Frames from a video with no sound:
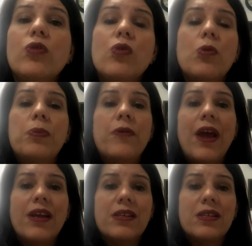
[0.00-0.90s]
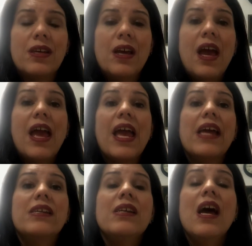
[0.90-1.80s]
you operate
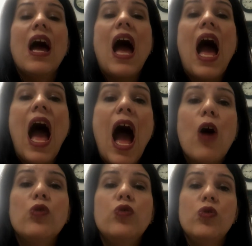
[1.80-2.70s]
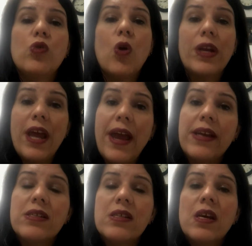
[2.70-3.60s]
and how do you
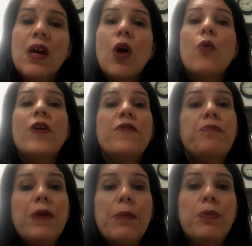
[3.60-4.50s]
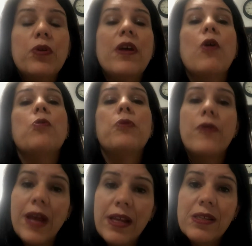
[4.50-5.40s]
connect with people that
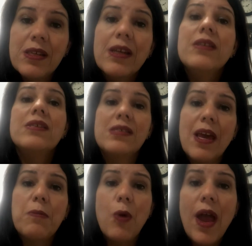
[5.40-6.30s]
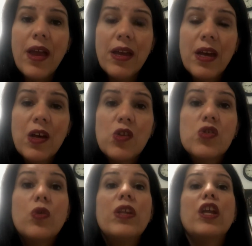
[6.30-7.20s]
operate in the same way.
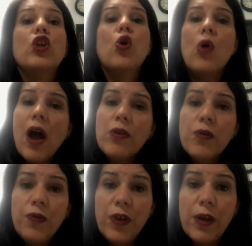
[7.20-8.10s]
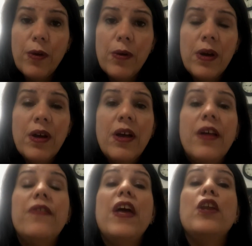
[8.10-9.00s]
So they know how you feel,
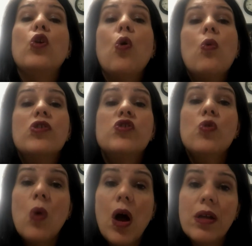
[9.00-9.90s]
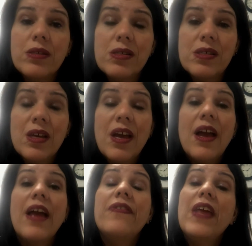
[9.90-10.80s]
they know what you want,
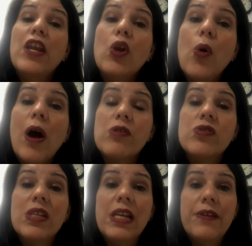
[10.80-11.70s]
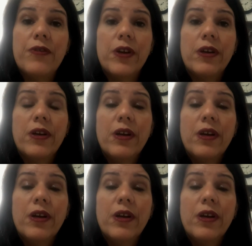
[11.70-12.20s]
and they know how to deliver.